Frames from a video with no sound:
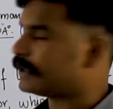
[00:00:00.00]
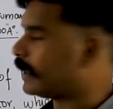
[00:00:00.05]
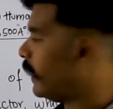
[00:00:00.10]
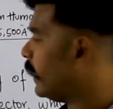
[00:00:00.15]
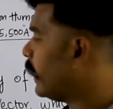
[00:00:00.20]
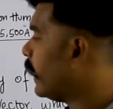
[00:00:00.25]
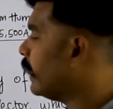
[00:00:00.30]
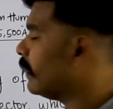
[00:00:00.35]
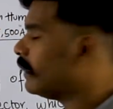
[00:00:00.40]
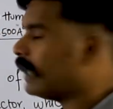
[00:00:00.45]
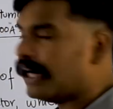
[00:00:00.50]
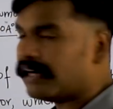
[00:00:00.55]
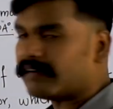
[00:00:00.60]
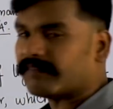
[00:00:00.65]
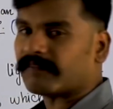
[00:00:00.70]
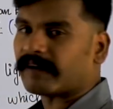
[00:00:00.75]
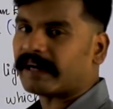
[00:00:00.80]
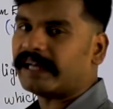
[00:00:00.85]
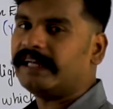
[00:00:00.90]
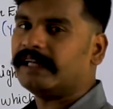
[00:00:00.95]
state, and
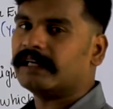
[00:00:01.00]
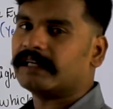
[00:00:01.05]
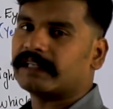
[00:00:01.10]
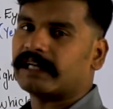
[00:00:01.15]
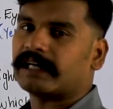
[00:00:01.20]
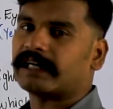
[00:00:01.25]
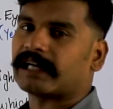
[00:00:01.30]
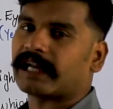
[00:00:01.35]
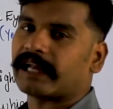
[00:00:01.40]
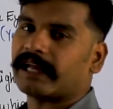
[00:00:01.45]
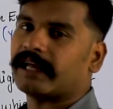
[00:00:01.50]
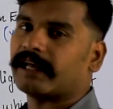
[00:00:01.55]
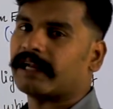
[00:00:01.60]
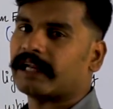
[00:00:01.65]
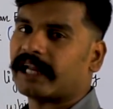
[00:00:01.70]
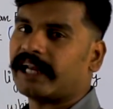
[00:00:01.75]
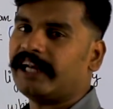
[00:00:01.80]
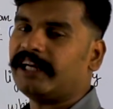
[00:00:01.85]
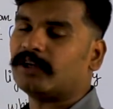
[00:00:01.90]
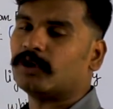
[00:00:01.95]
that white, that
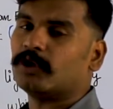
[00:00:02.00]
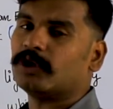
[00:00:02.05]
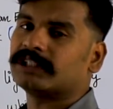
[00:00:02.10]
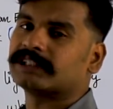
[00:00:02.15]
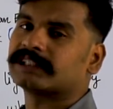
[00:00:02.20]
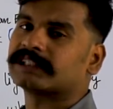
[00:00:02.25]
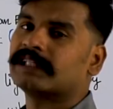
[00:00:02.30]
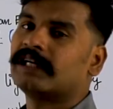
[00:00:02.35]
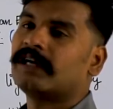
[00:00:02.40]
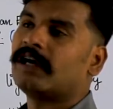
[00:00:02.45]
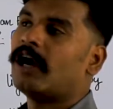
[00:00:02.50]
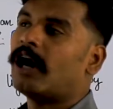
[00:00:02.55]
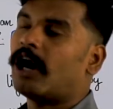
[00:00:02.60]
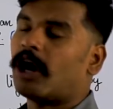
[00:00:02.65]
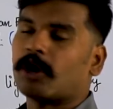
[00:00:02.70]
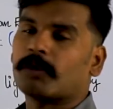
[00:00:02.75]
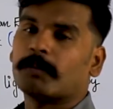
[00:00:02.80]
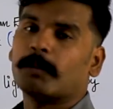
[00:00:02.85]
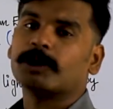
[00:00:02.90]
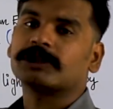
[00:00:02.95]
light looks
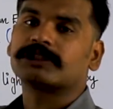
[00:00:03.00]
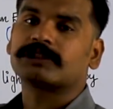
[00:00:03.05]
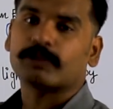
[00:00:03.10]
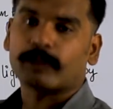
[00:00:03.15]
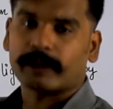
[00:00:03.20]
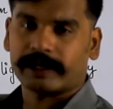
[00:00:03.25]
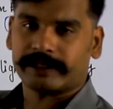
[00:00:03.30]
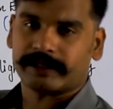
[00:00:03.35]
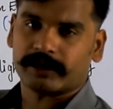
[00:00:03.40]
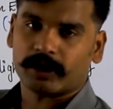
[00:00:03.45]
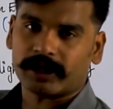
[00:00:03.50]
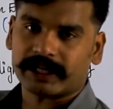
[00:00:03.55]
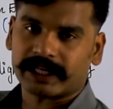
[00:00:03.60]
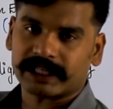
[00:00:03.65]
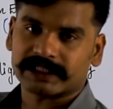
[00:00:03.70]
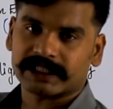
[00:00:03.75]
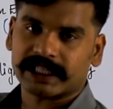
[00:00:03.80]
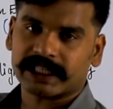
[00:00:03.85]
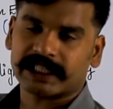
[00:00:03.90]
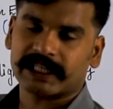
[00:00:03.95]
almost white, not
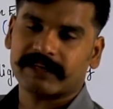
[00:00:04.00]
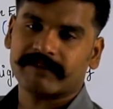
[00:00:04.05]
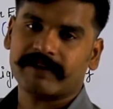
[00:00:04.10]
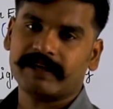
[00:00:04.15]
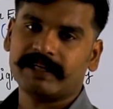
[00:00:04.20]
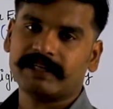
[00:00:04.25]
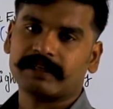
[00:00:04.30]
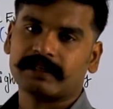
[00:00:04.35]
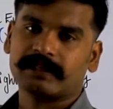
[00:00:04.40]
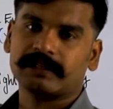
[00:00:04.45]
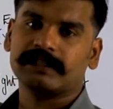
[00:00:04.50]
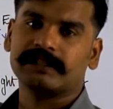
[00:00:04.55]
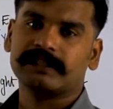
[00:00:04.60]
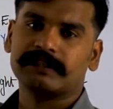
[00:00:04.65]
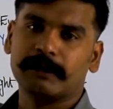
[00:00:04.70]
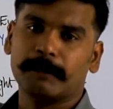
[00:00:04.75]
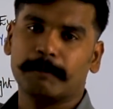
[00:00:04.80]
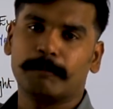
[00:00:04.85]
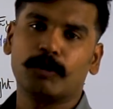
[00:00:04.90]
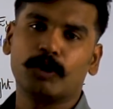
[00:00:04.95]
exactly white,
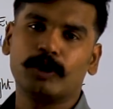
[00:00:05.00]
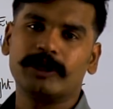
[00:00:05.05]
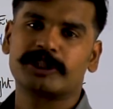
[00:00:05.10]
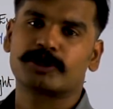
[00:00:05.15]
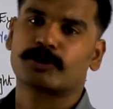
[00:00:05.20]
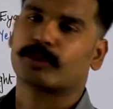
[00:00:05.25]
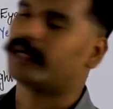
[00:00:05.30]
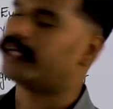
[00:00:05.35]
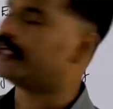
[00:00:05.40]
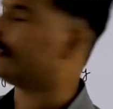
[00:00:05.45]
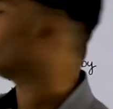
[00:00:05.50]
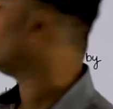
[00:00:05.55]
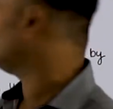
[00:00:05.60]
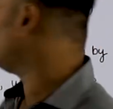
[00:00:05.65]
a bluish white